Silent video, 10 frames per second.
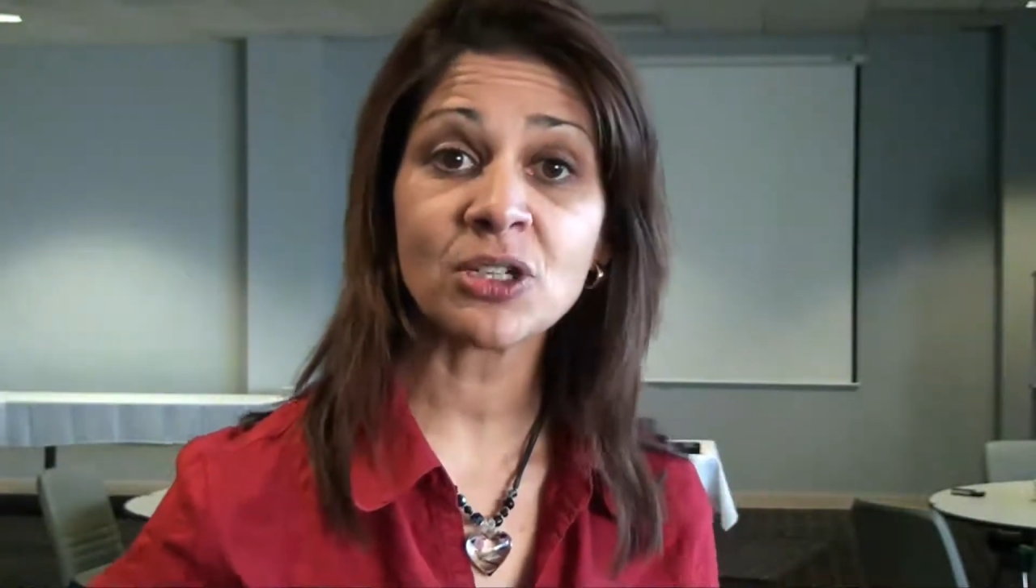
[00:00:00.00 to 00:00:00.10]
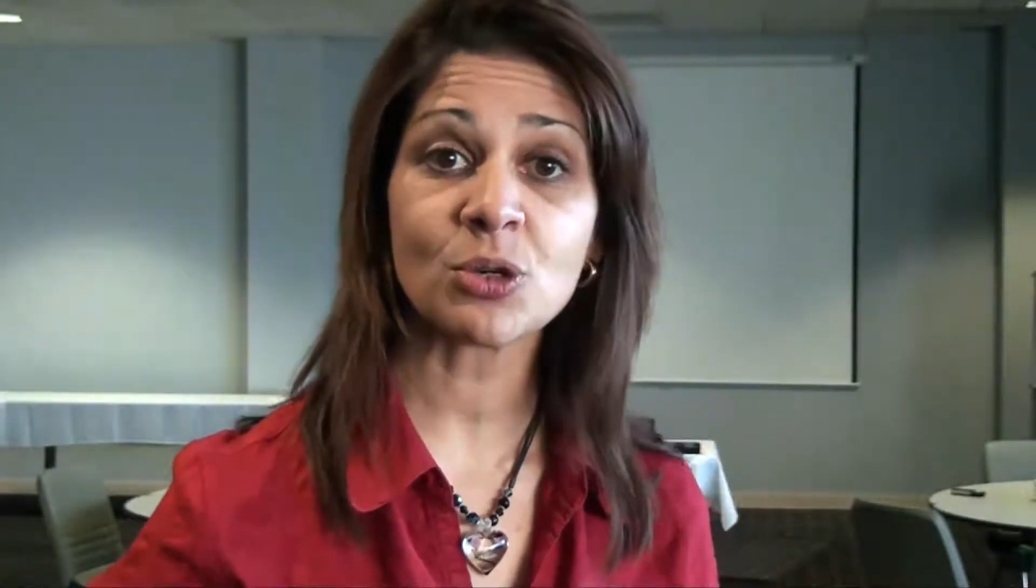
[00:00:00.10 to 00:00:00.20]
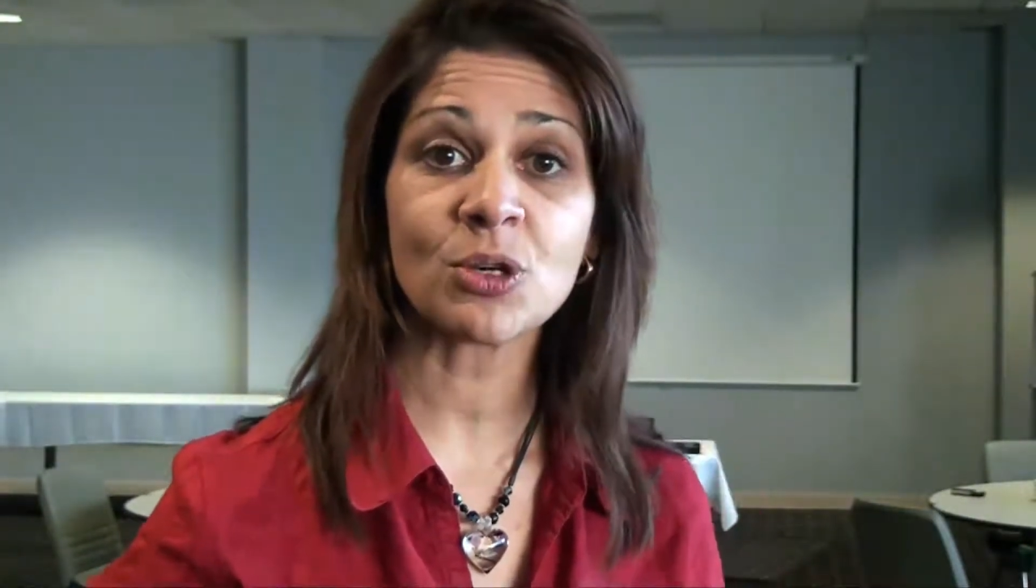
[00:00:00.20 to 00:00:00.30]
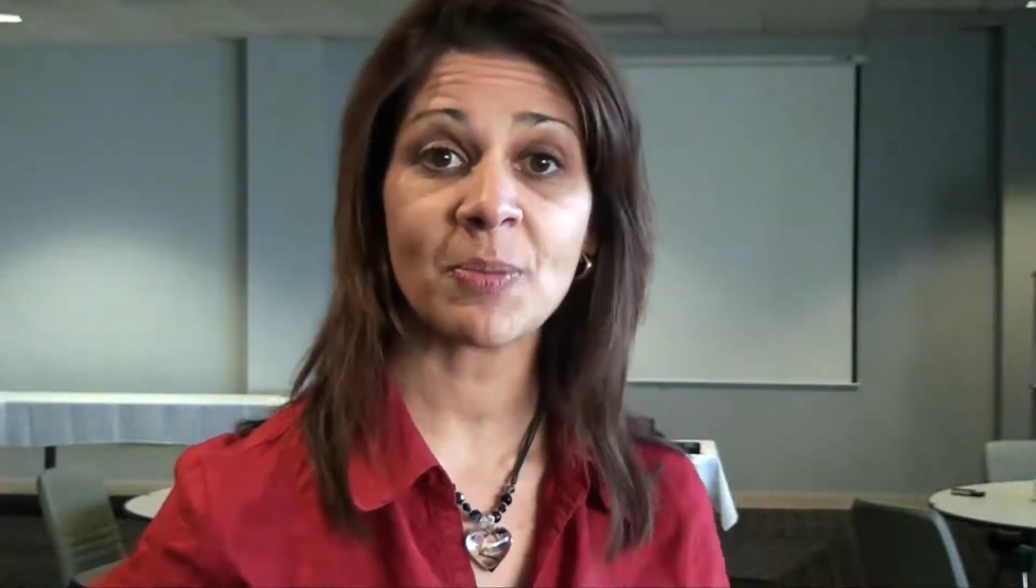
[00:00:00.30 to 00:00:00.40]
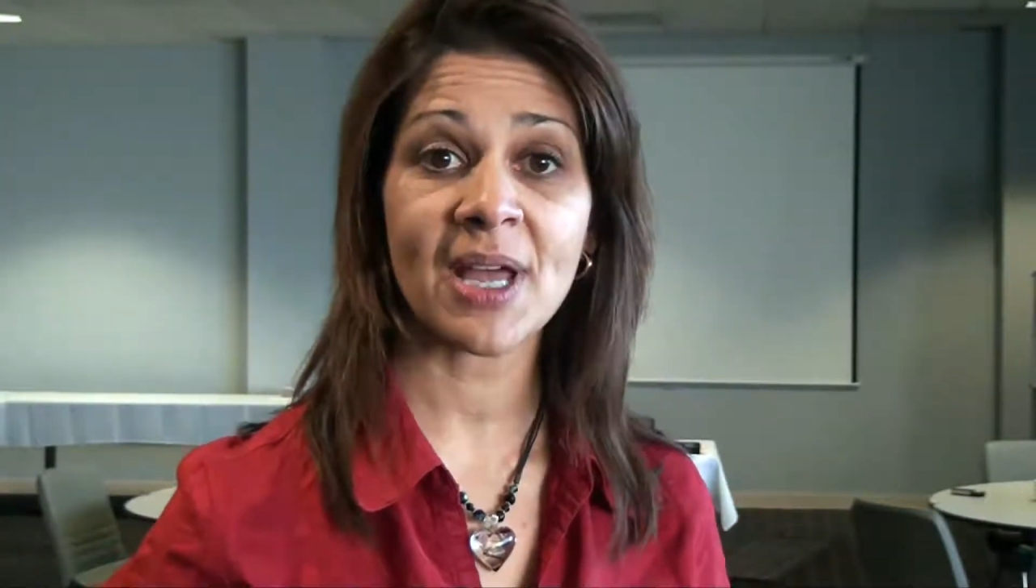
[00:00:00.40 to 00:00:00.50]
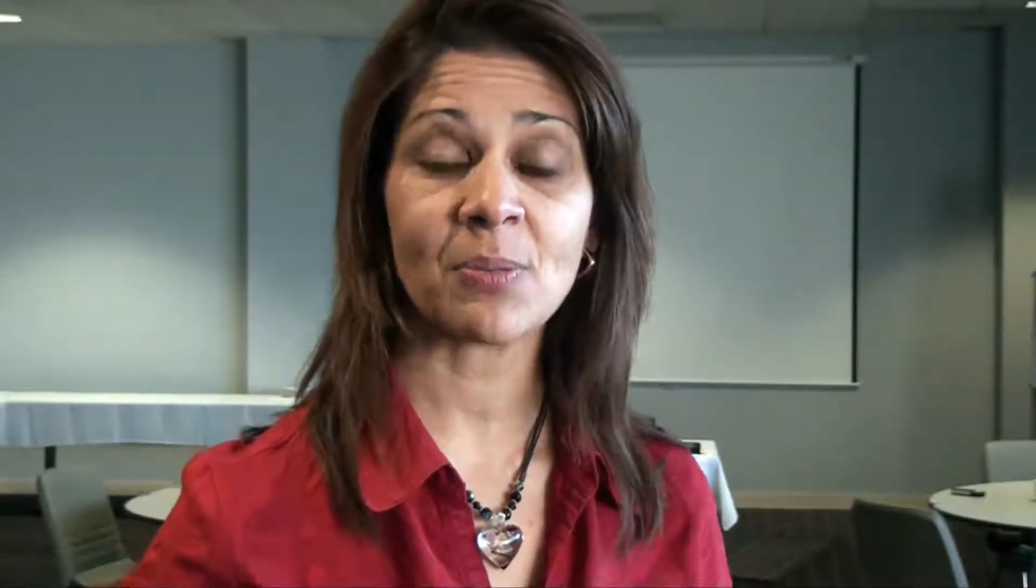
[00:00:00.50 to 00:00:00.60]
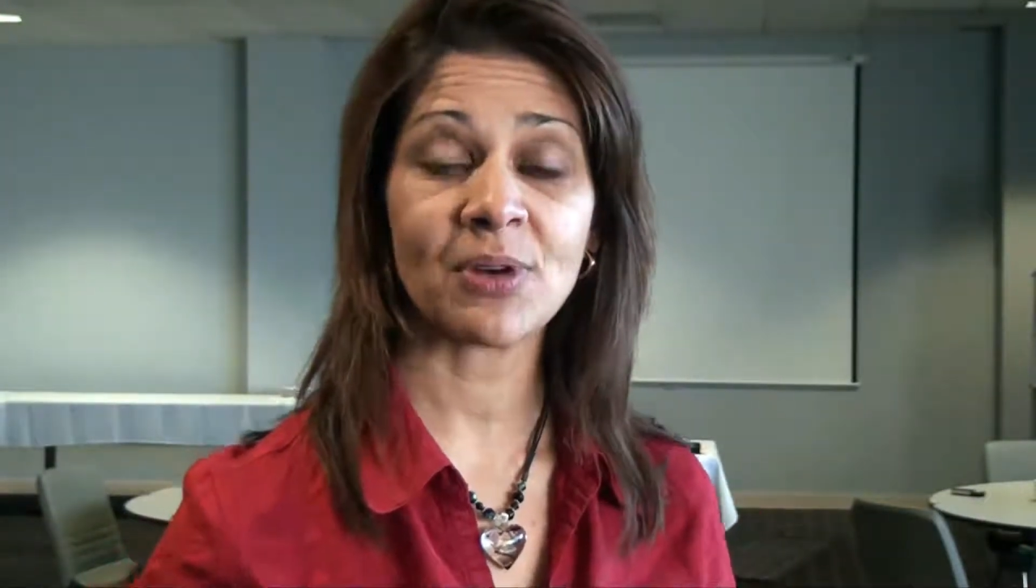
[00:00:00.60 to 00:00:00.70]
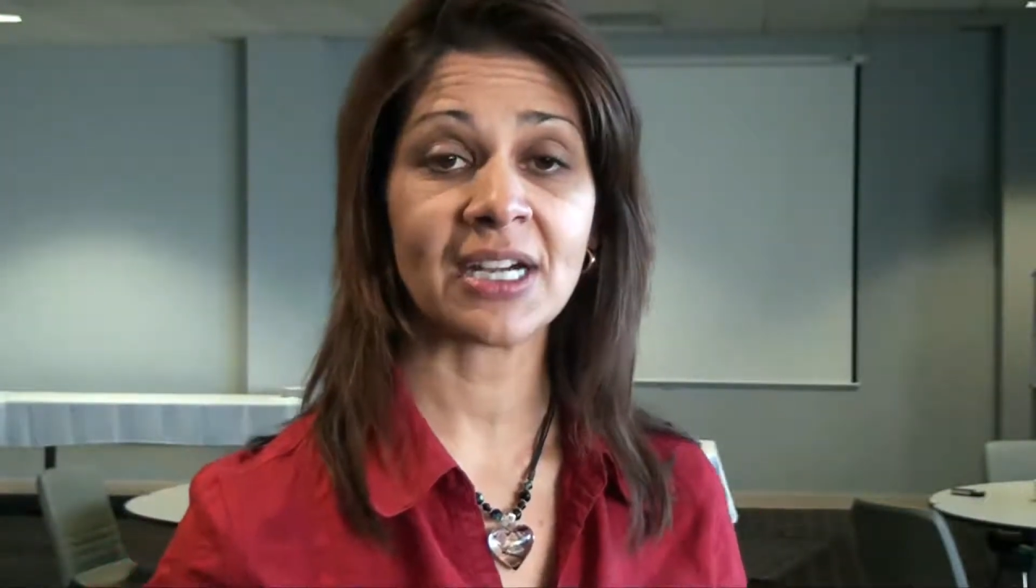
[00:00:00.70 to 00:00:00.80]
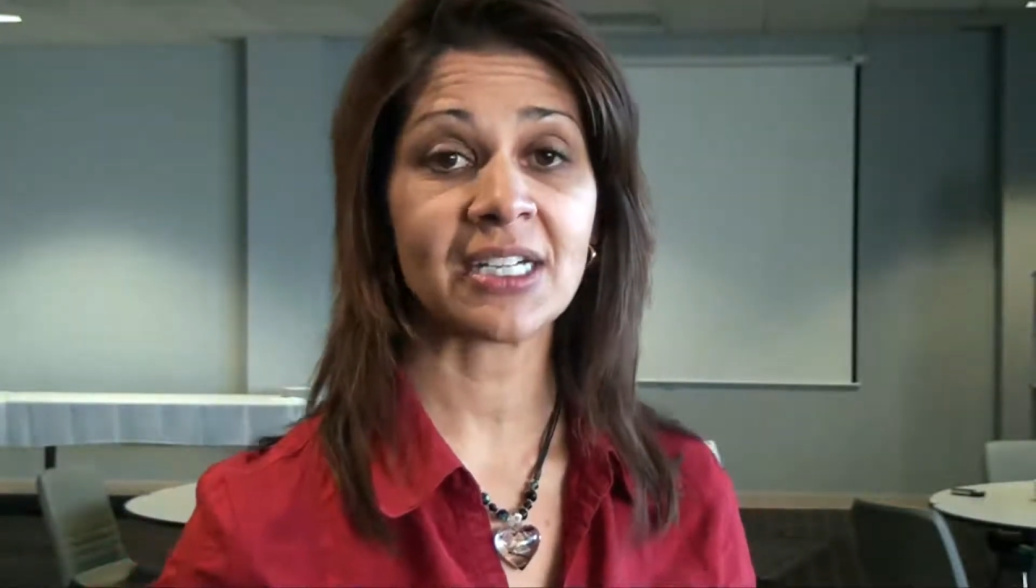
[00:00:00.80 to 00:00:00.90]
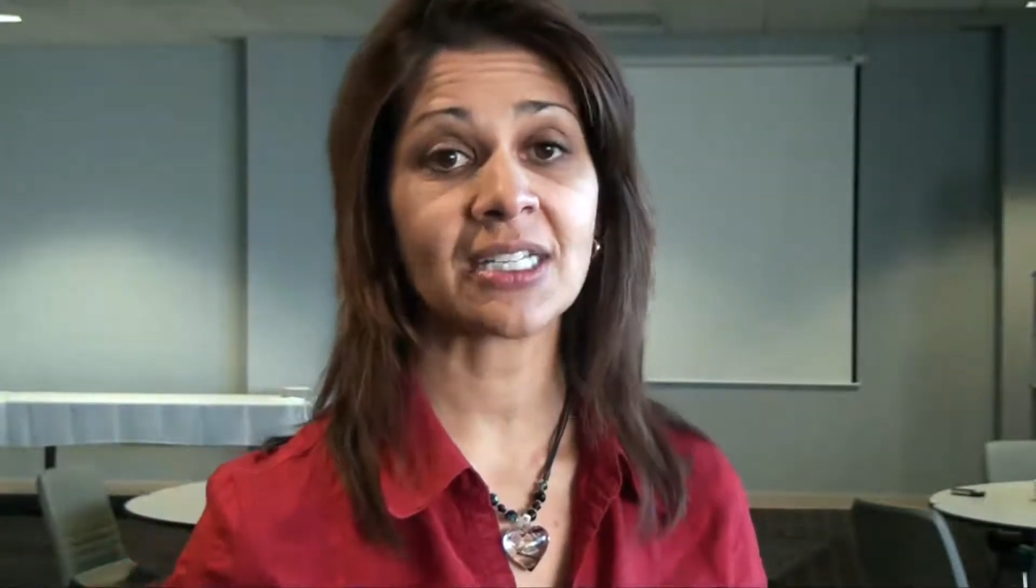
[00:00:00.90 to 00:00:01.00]
talk about
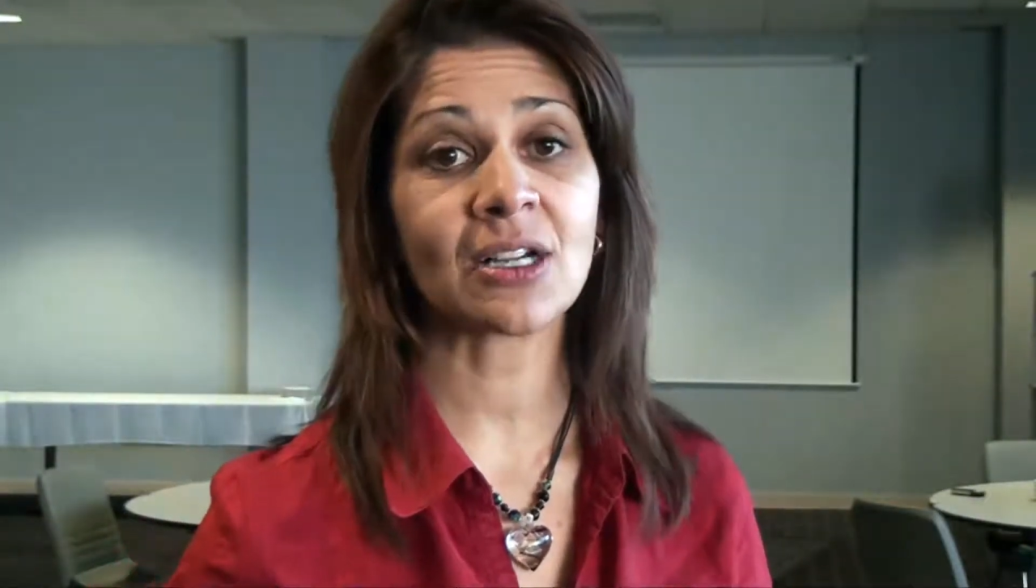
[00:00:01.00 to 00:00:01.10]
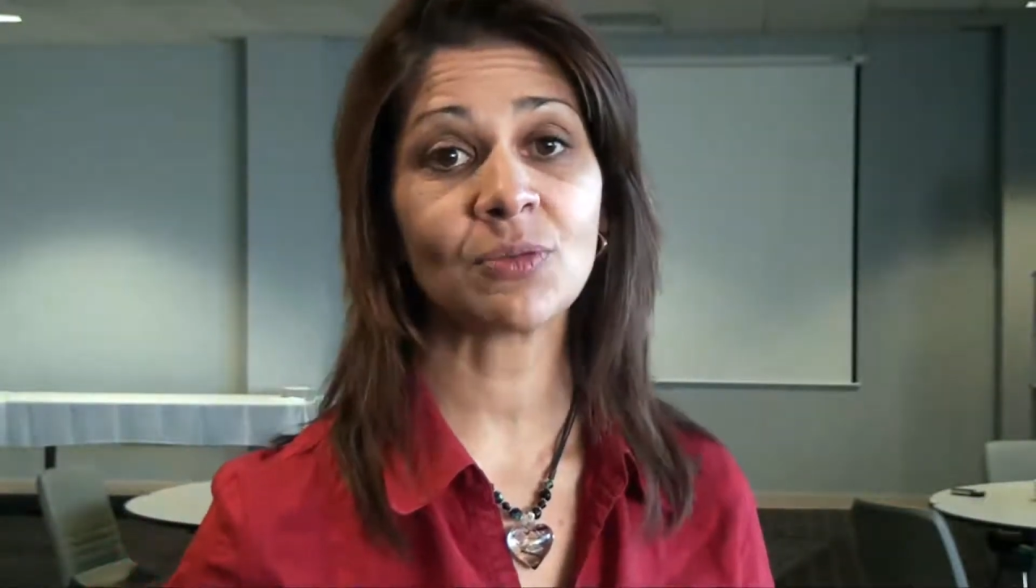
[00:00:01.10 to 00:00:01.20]
practice,